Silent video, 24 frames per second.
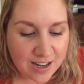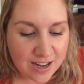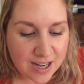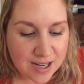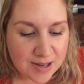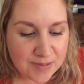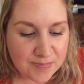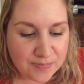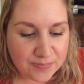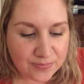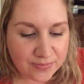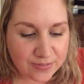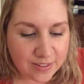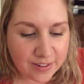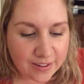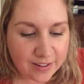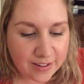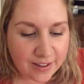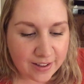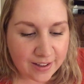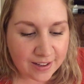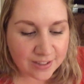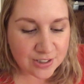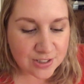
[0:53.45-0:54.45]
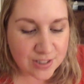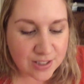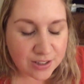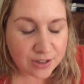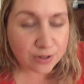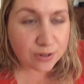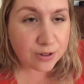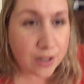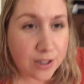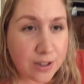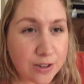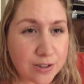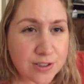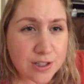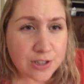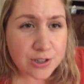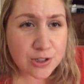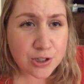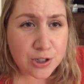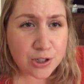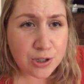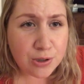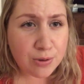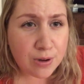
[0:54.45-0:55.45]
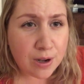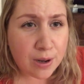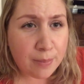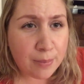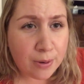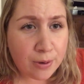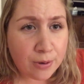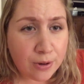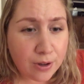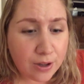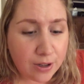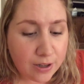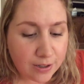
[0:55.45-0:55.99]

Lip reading: I just think they're like such a cute couple.